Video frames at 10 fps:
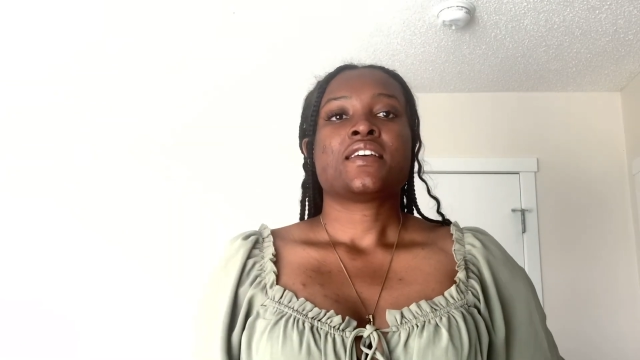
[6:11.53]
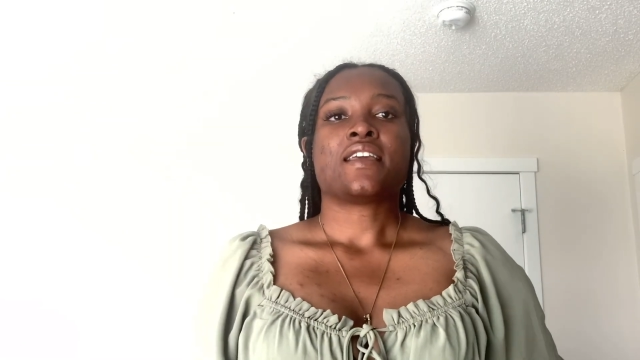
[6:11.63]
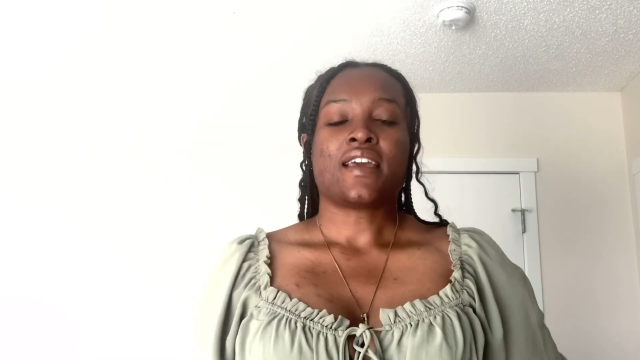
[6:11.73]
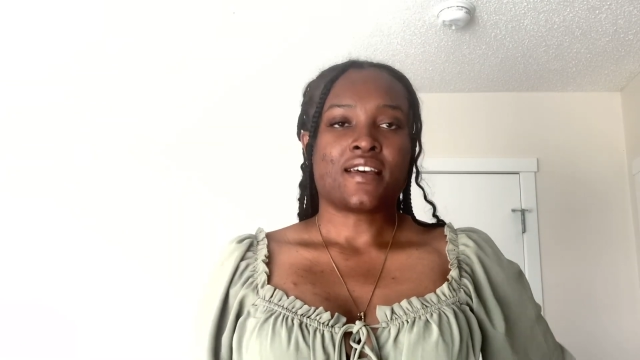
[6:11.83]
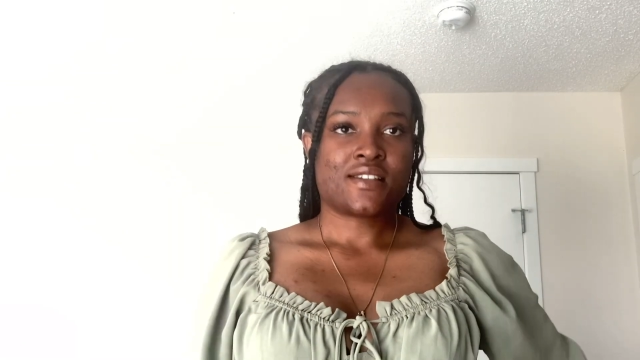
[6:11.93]

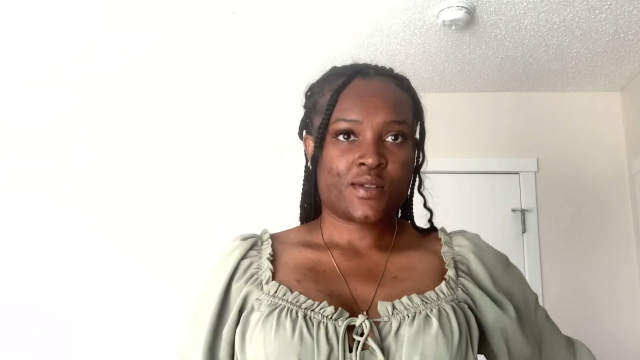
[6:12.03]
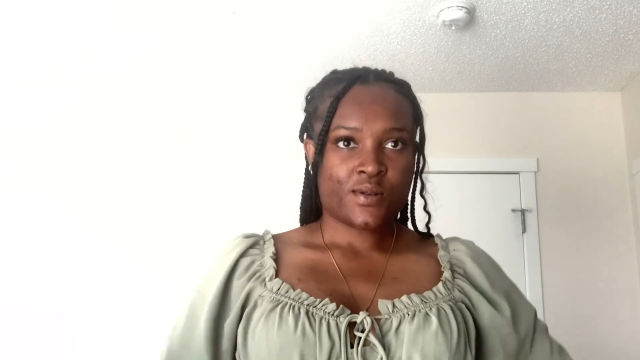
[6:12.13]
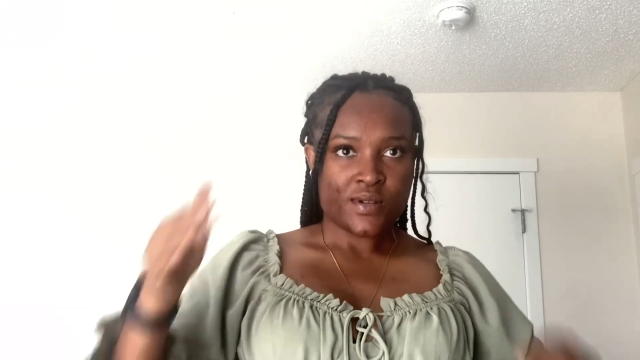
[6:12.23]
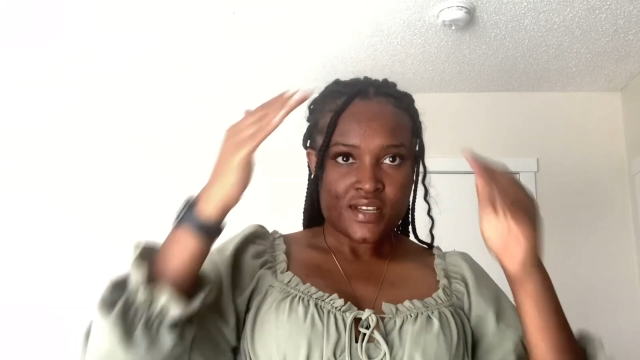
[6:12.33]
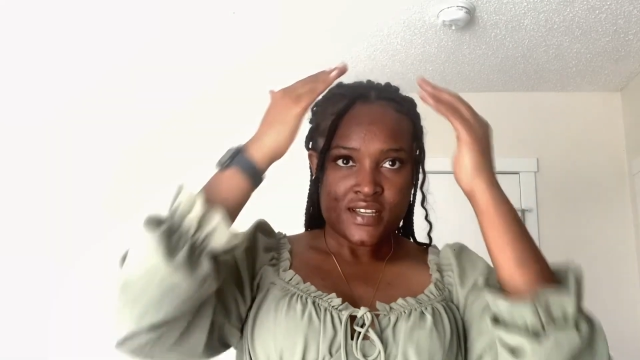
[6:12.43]
Yeah,
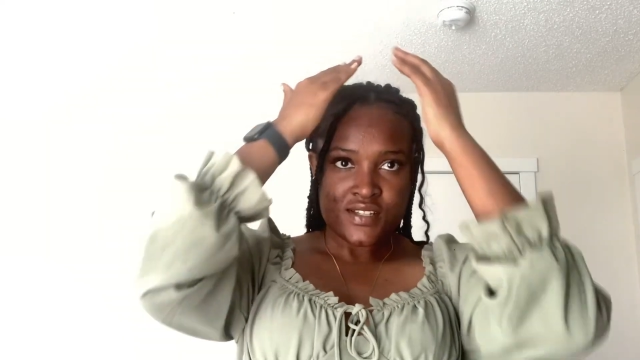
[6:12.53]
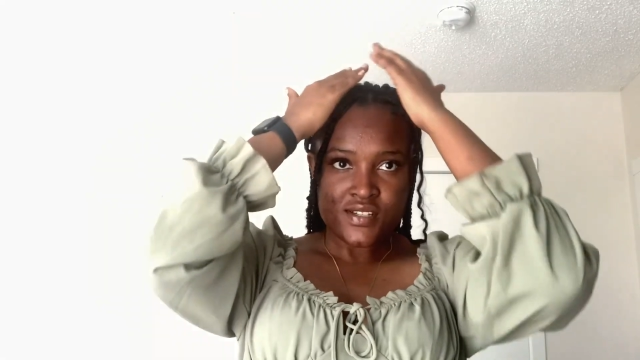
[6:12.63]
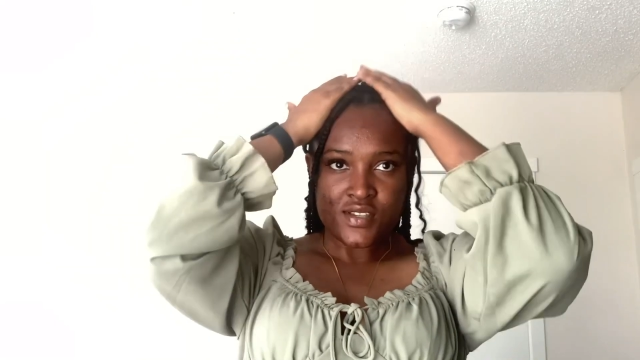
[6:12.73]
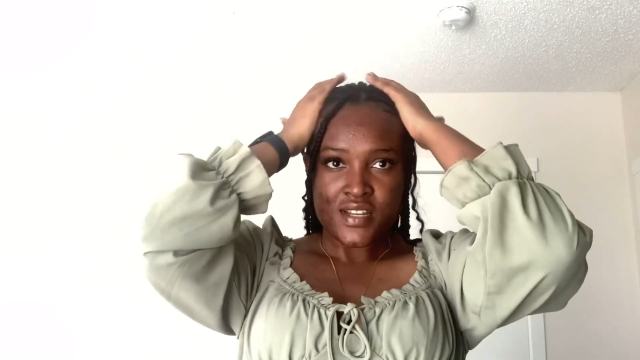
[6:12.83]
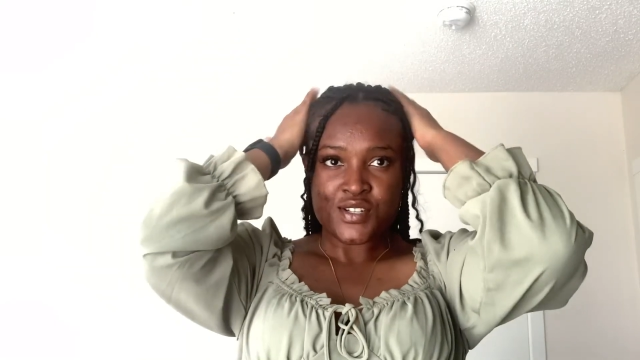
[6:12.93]
so I
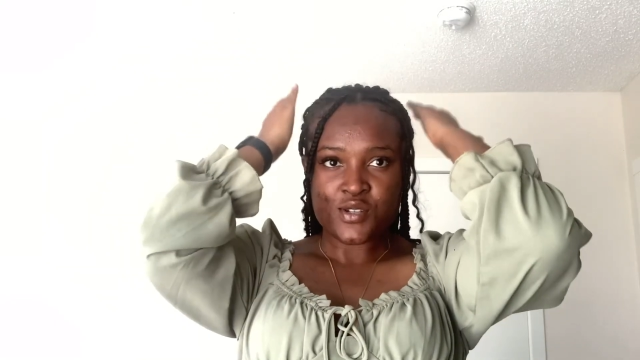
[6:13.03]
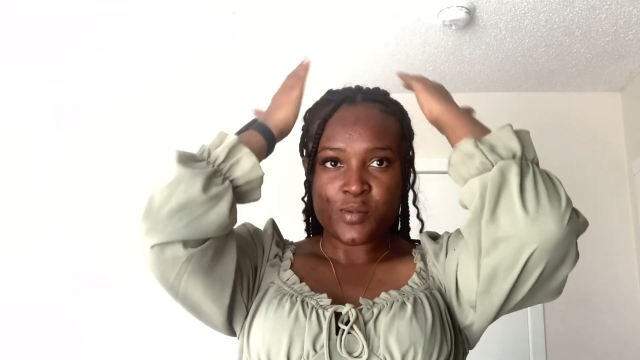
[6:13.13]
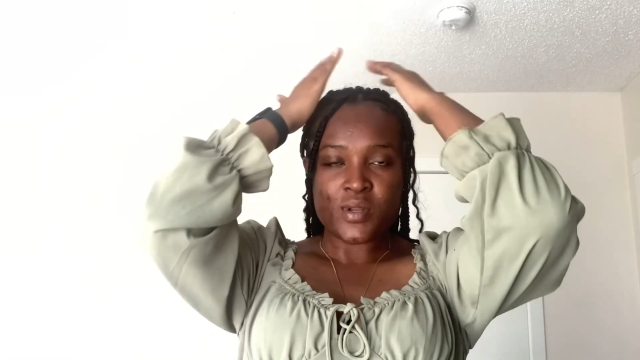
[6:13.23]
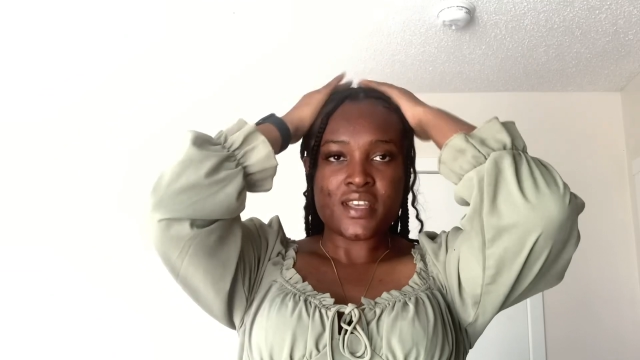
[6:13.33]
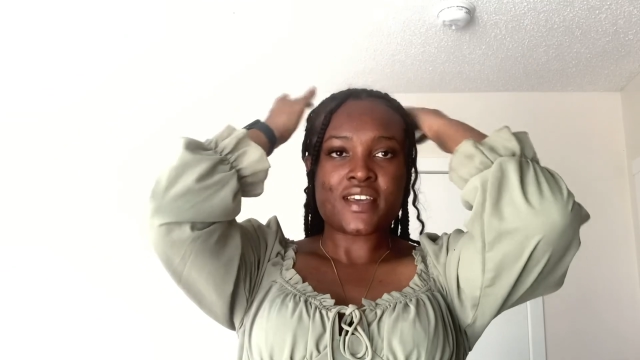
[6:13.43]
just thought I should
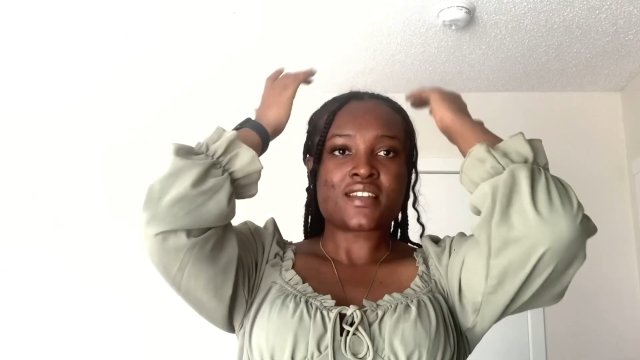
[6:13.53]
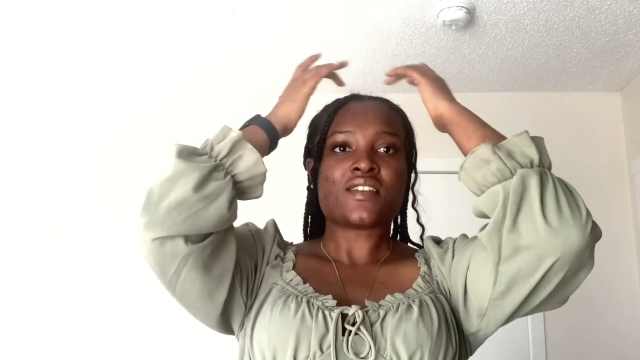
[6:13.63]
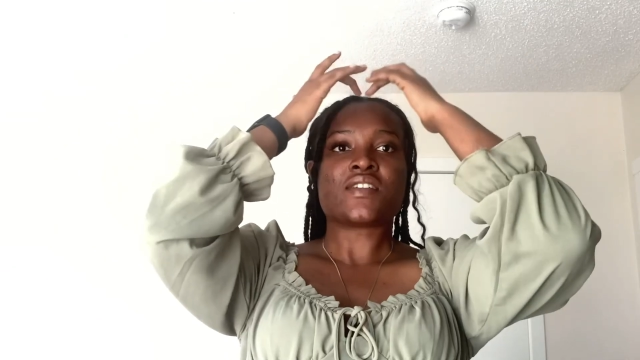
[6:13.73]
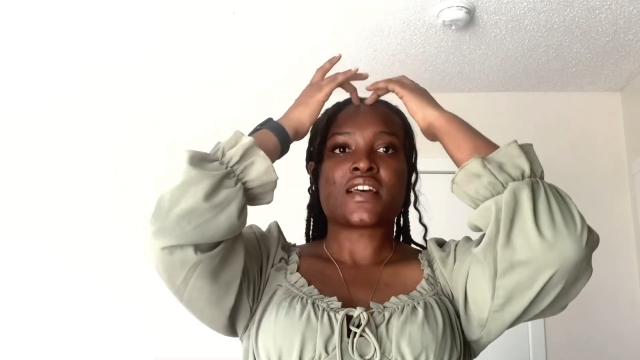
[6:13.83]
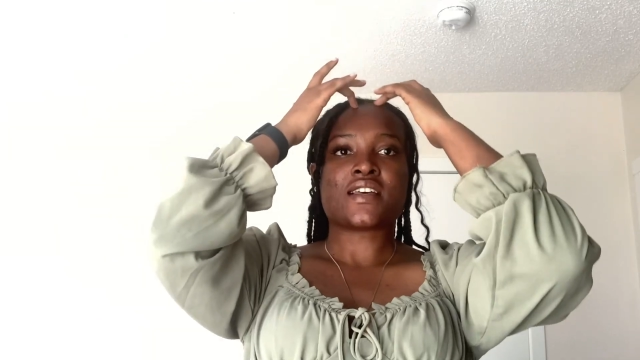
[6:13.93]
come on here and give
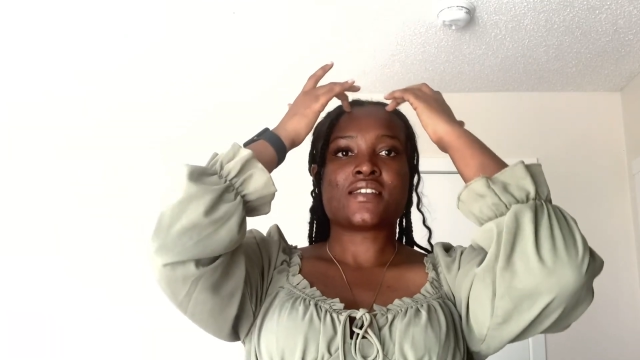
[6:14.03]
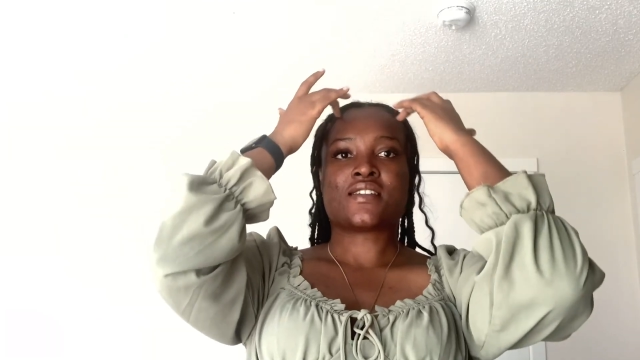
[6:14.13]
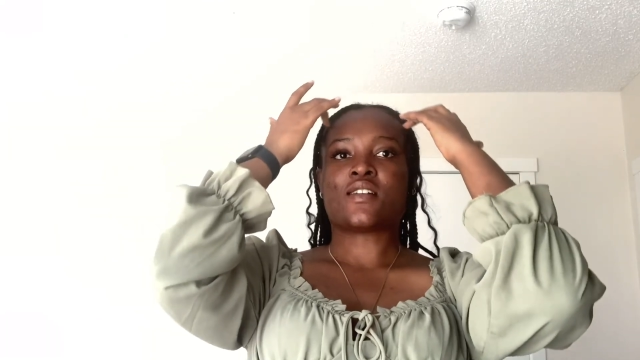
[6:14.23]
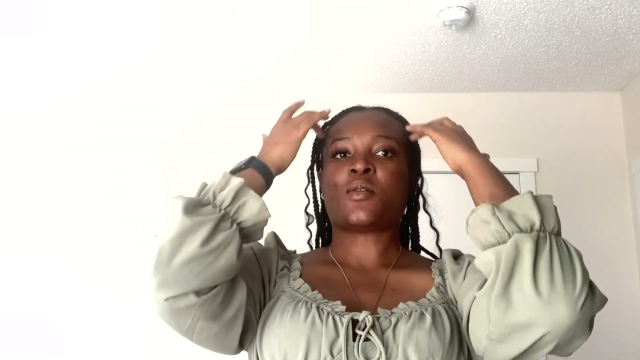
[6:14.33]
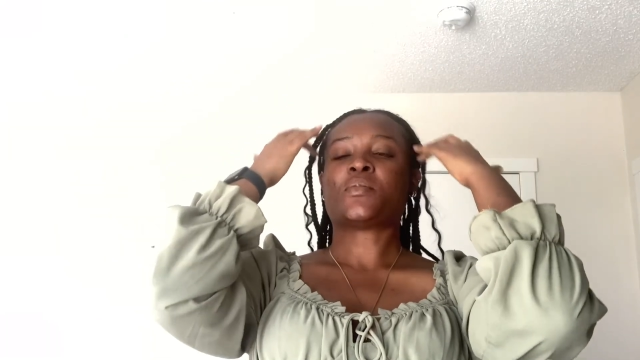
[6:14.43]
you guys
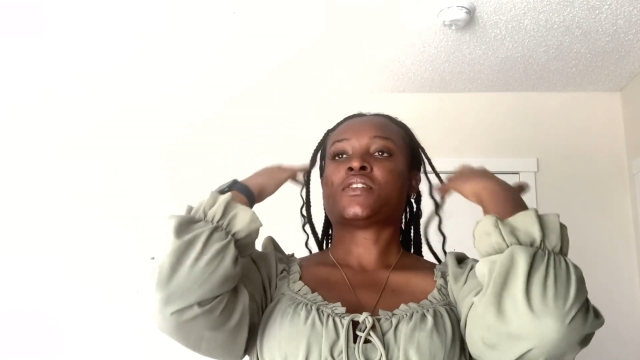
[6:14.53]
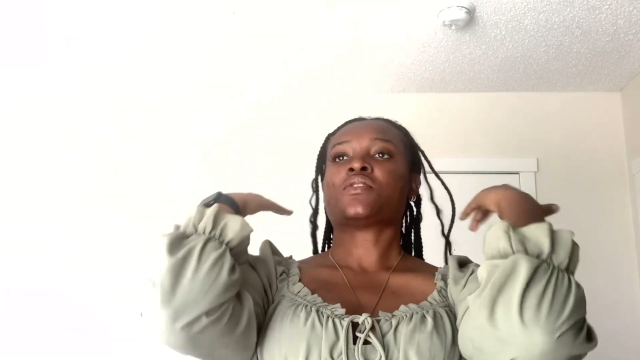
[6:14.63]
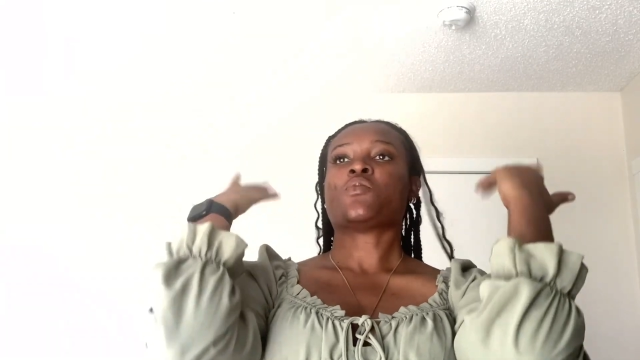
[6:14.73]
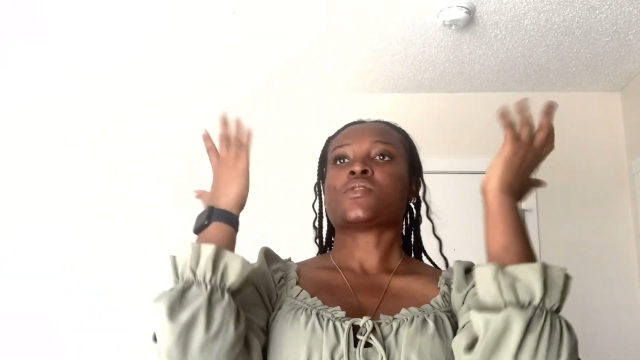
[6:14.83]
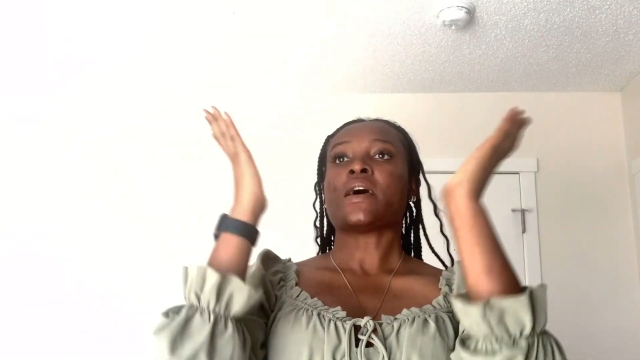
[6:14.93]
the update
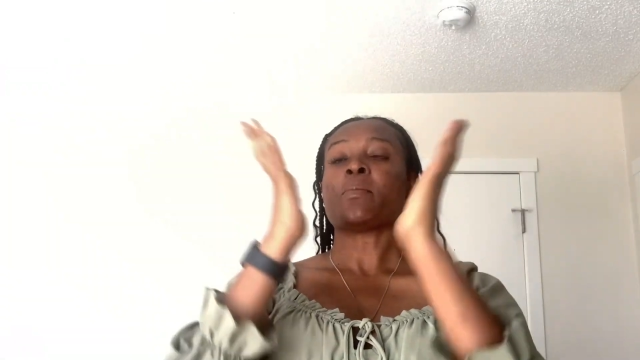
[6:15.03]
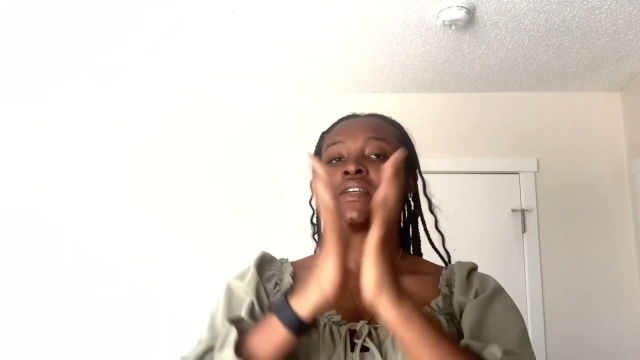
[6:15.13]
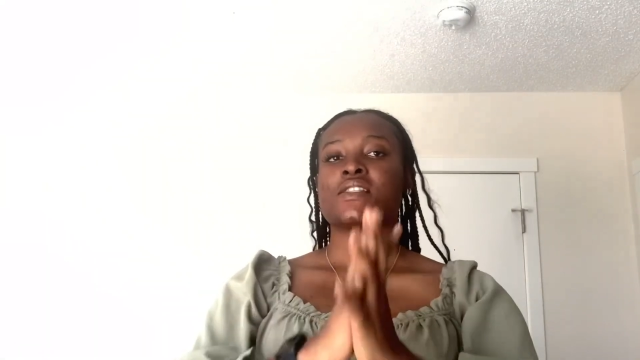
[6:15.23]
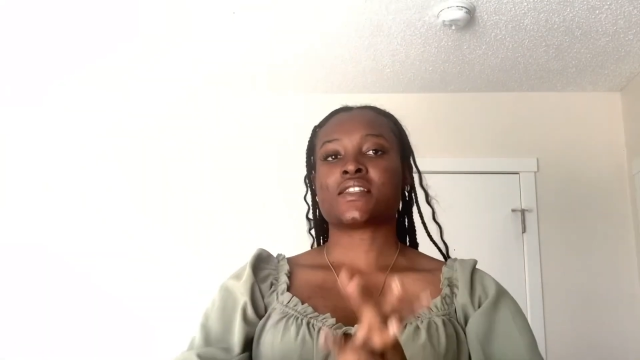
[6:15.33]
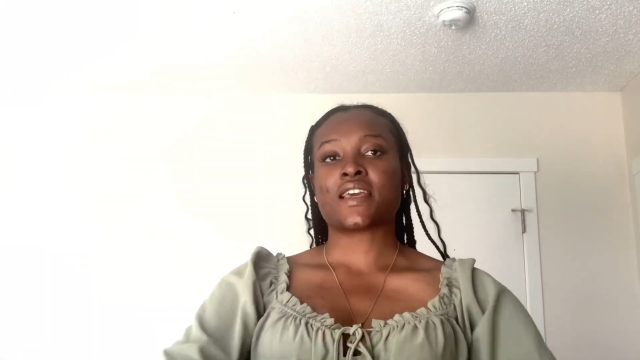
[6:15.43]
of what's
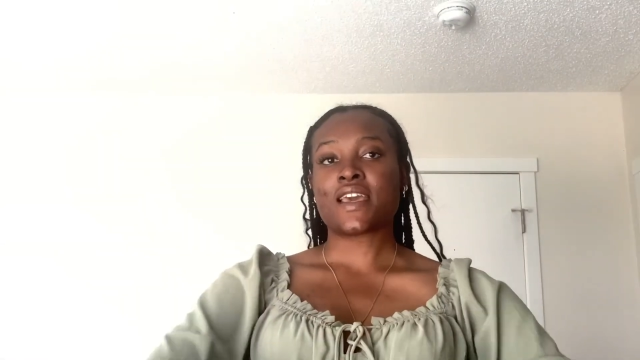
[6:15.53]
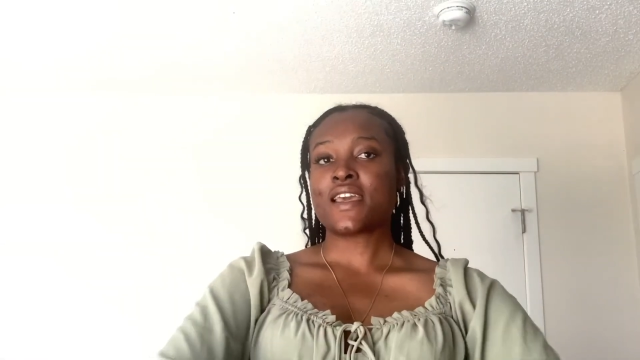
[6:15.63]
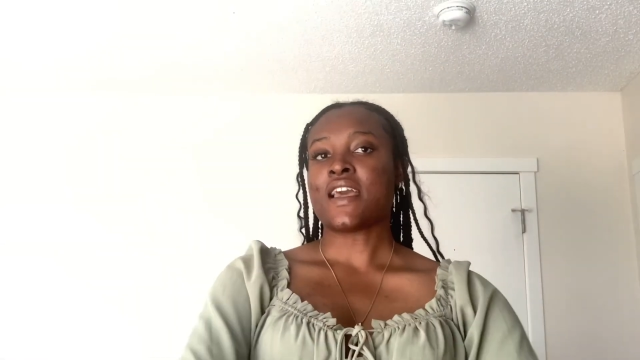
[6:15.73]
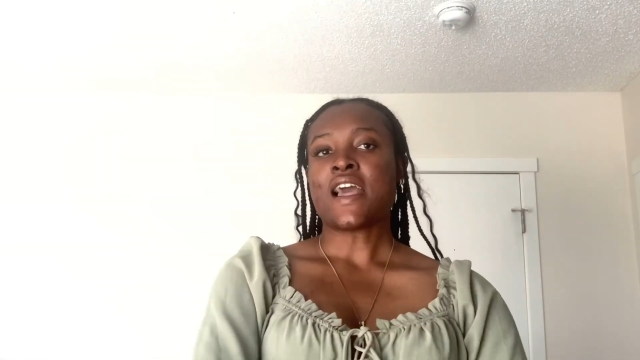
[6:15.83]
happening today.